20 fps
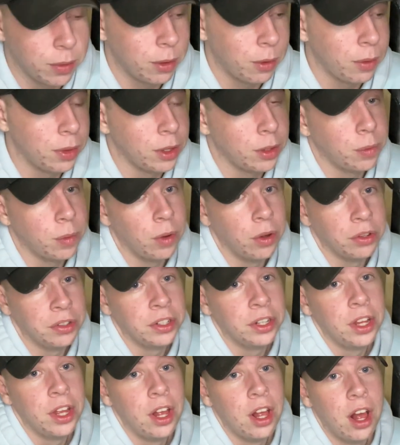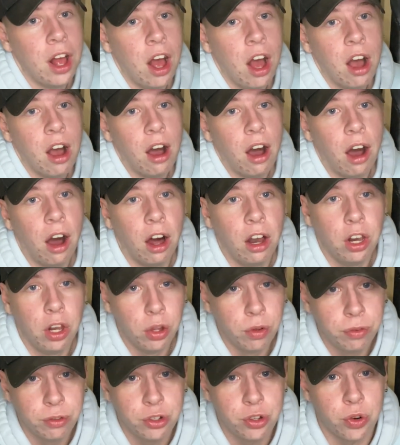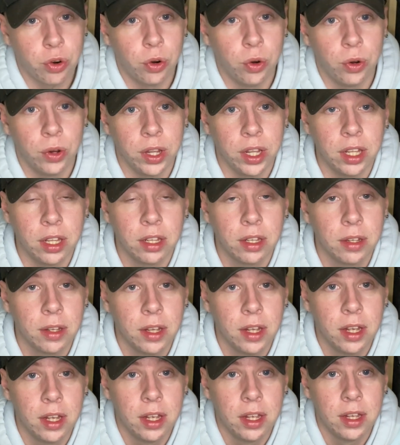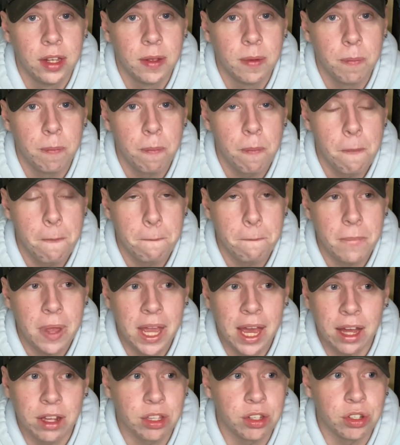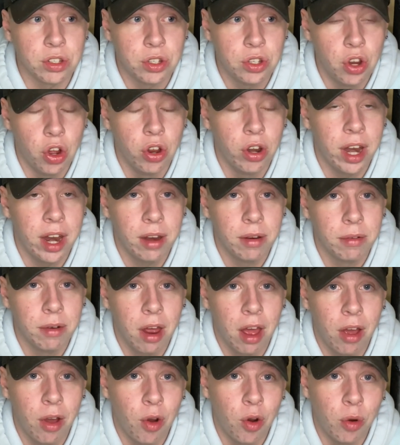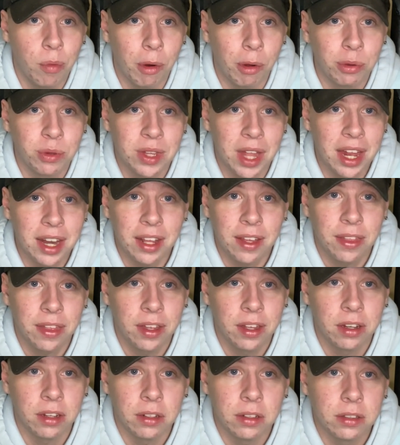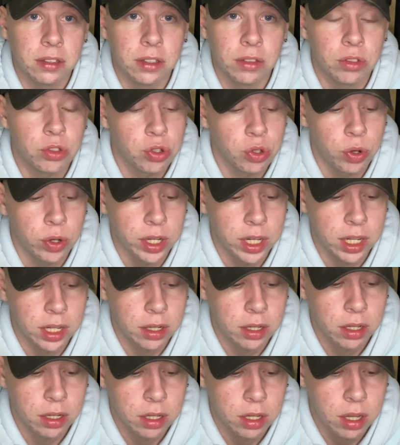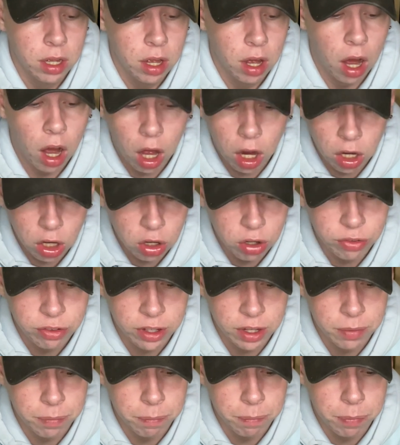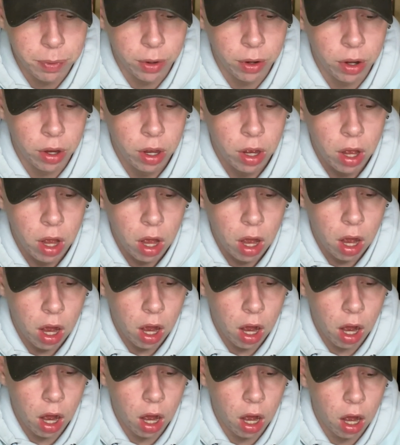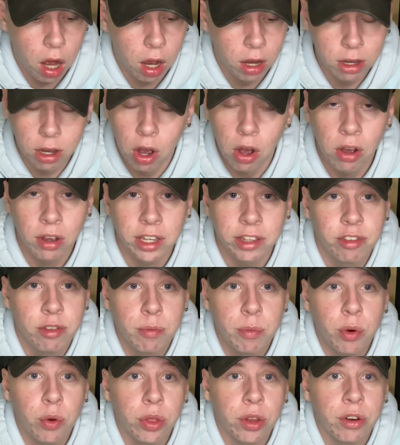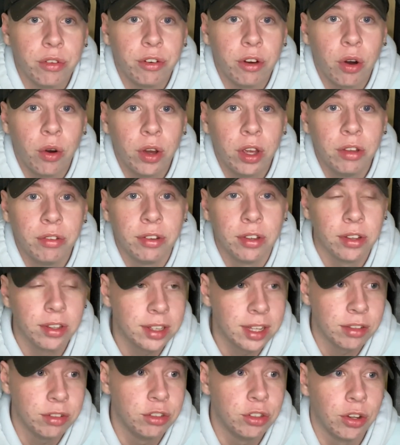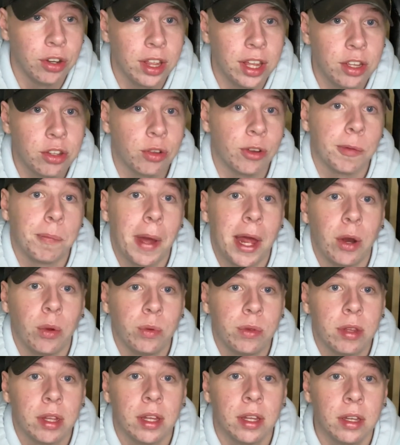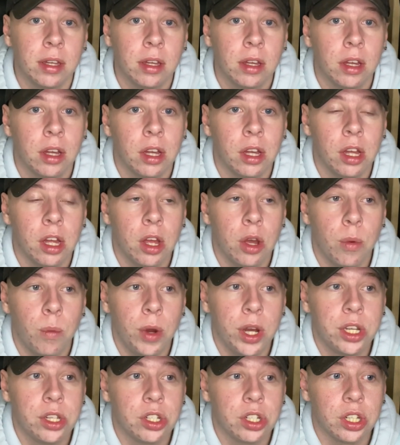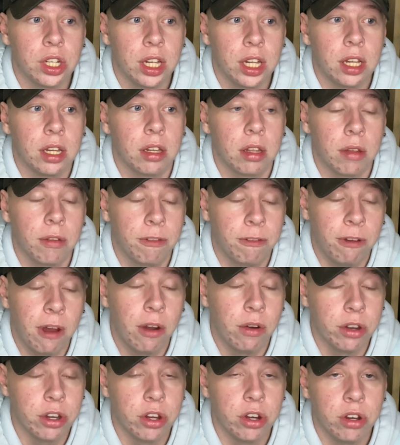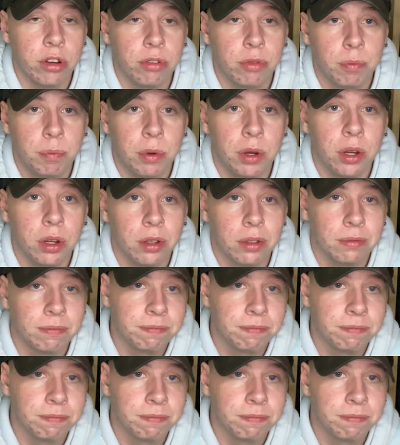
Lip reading: go with this one? I love Troy. He hasn't done almost anything since joining. I love him, but I can't give him more than a 5 because he scored a penalty, which, fair enough, but,